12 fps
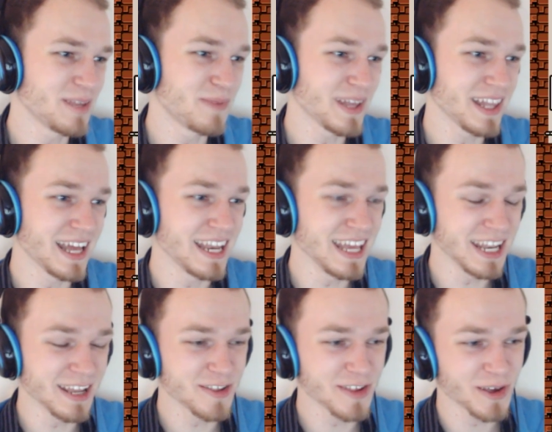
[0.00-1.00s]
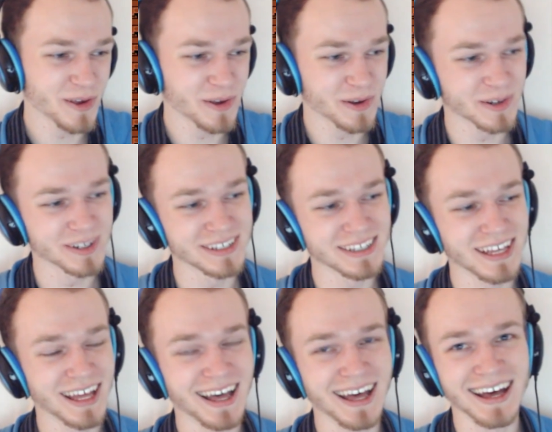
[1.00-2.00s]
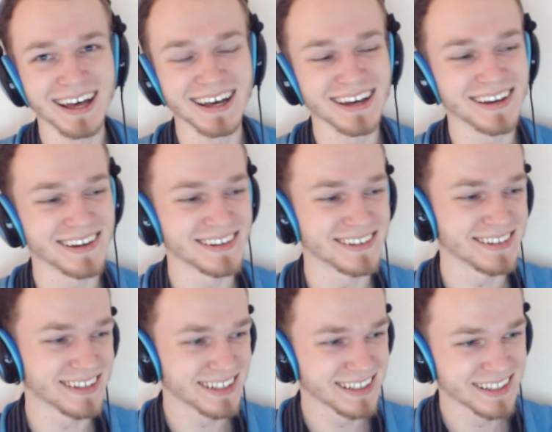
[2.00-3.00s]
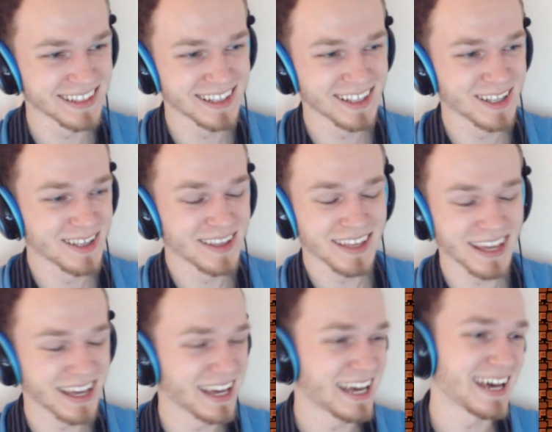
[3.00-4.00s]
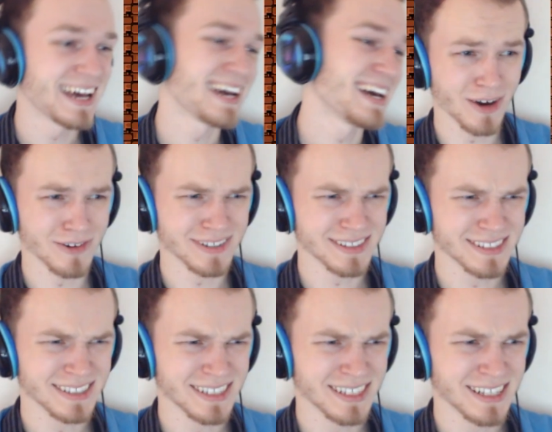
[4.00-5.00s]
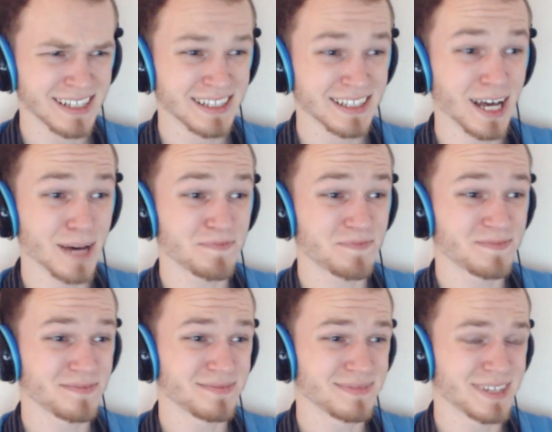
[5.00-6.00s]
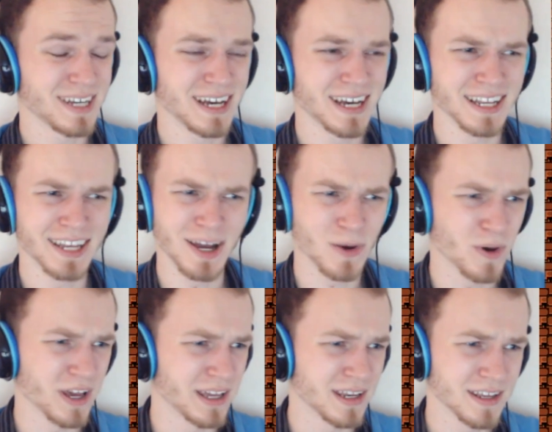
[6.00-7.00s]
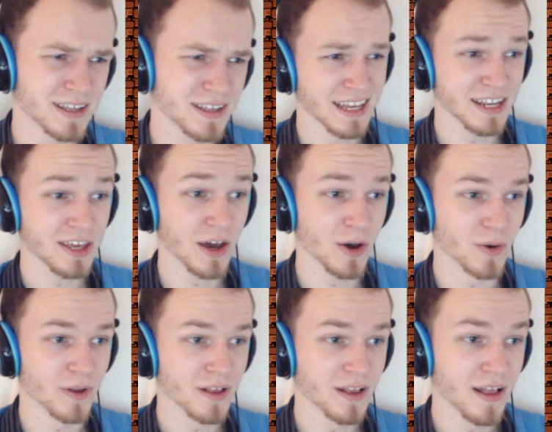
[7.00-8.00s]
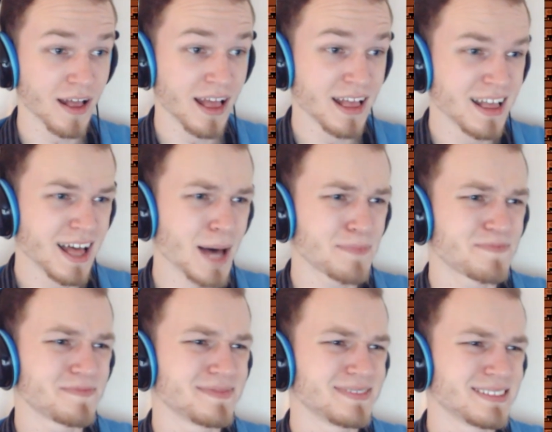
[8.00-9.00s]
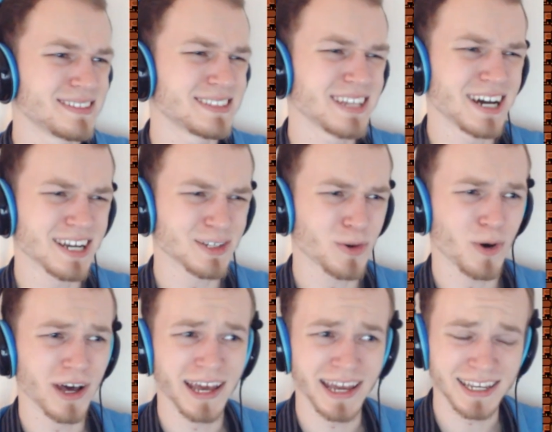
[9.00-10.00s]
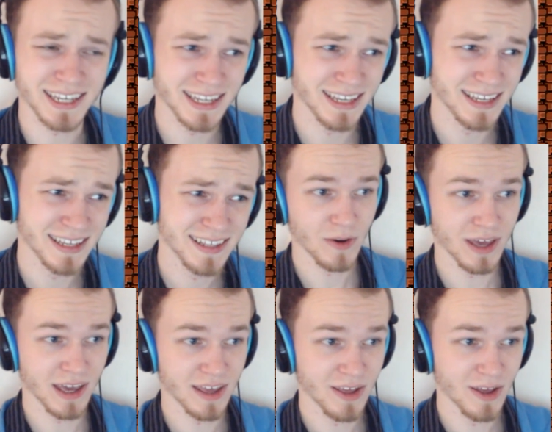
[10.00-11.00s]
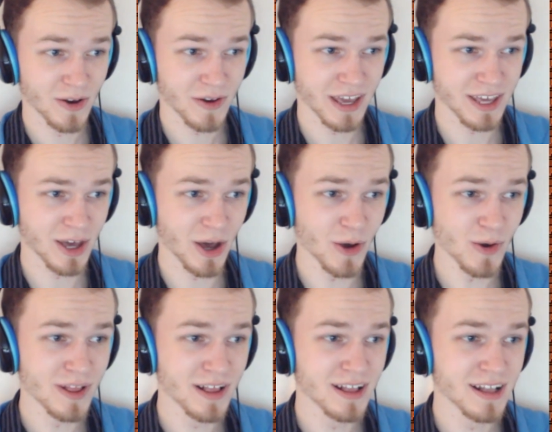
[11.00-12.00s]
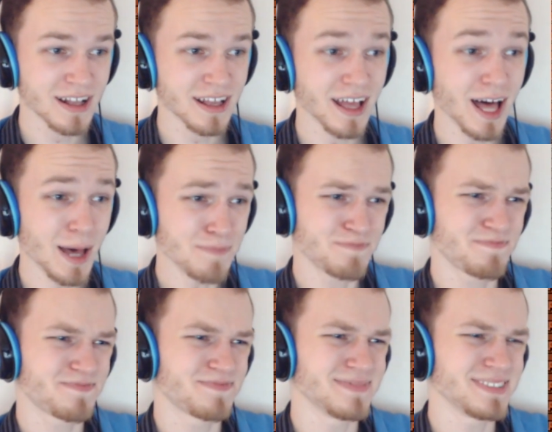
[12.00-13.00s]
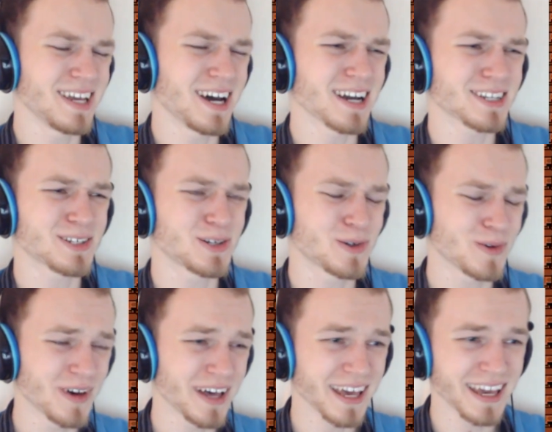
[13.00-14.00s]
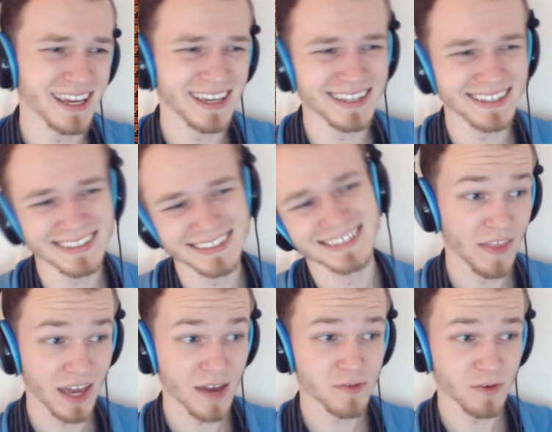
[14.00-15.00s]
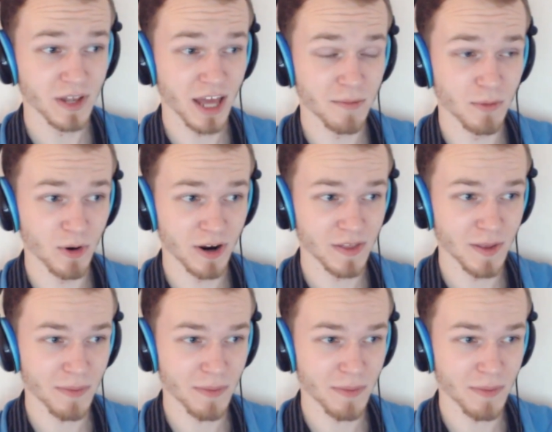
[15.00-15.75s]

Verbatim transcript: Bill, I needed you! Oh. Ah. Go! Up! Ah, oh, not quite. And go! Up! Not quite. Okay, okay, go! Up! Not quite! I think I have to rely more on